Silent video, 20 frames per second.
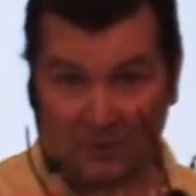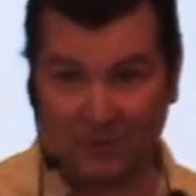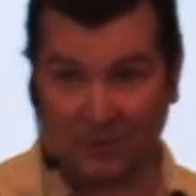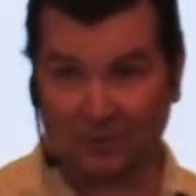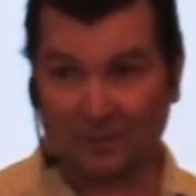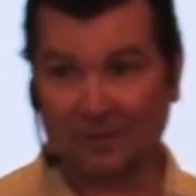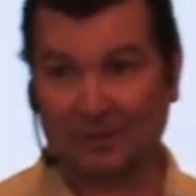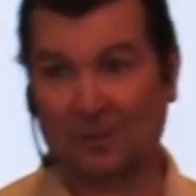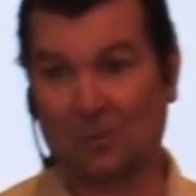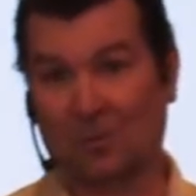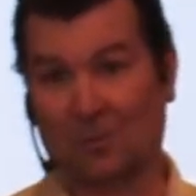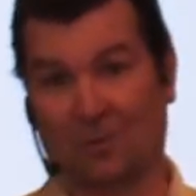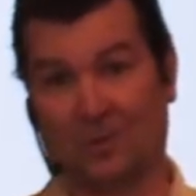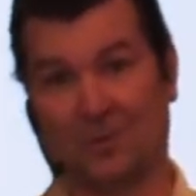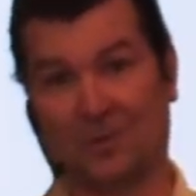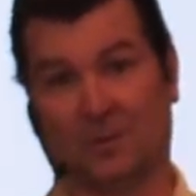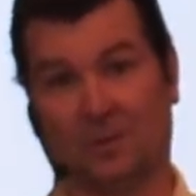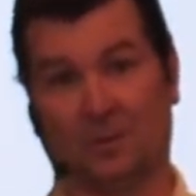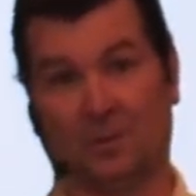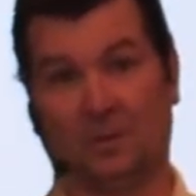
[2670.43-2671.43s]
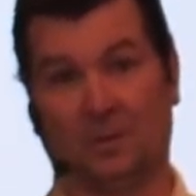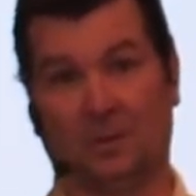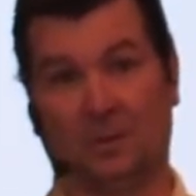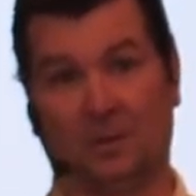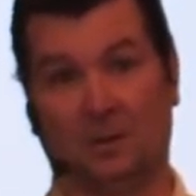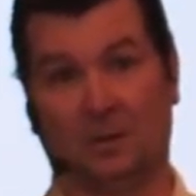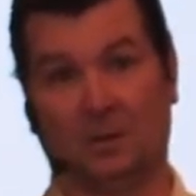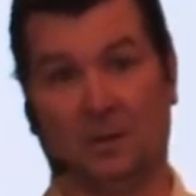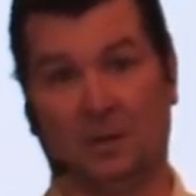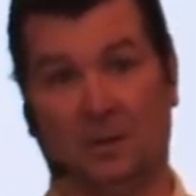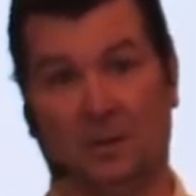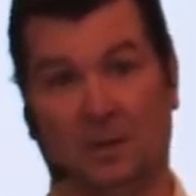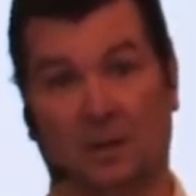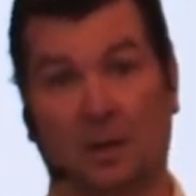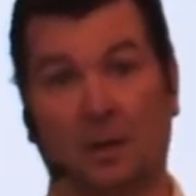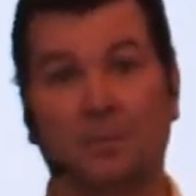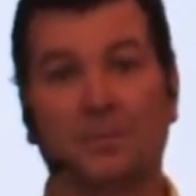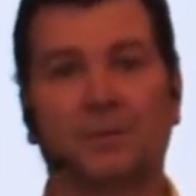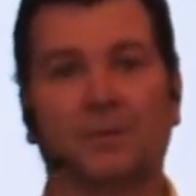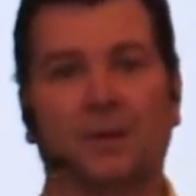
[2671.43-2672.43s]
unto the Lord.
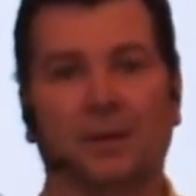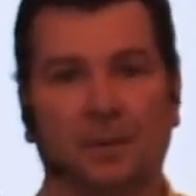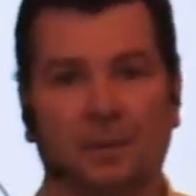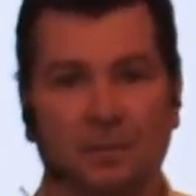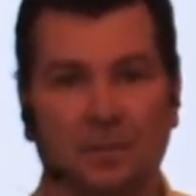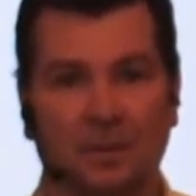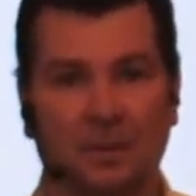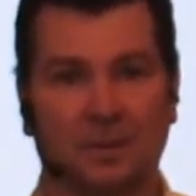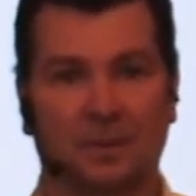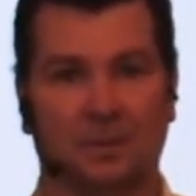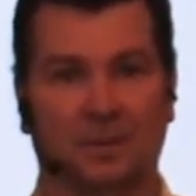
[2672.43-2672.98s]
Come to Him.